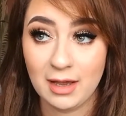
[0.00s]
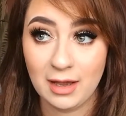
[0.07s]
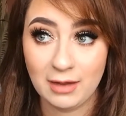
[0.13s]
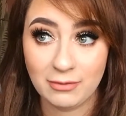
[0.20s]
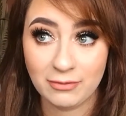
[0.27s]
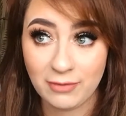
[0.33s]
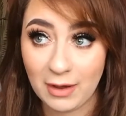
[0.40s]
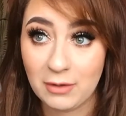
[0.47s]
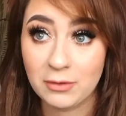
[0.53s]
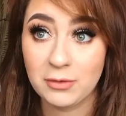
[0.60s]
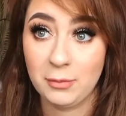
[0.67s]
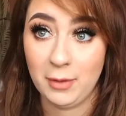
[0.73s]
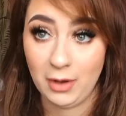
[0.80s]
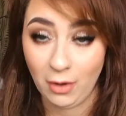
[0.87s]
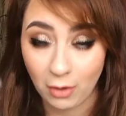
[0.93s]
I found
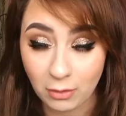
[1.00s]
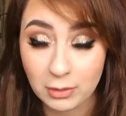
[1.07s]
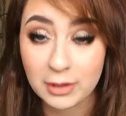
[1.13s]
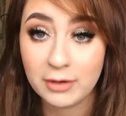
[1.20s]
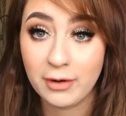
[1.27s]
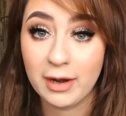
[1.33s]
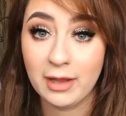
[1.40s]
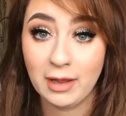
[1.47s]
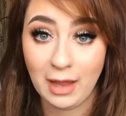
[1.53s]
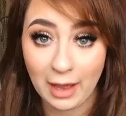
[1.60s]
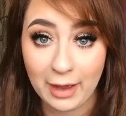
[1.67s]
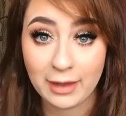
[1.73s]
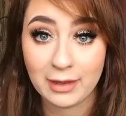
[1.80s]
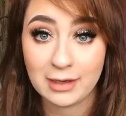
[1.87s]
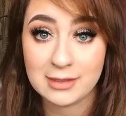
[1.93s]
my holy grail
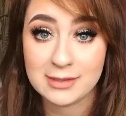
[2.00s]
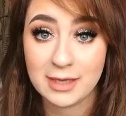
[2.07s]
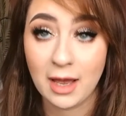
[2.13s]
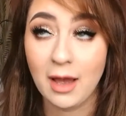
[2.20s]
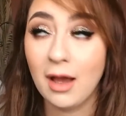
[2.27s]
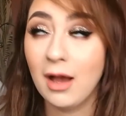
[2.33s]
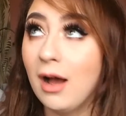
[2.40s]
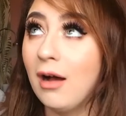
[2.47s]
highlighter.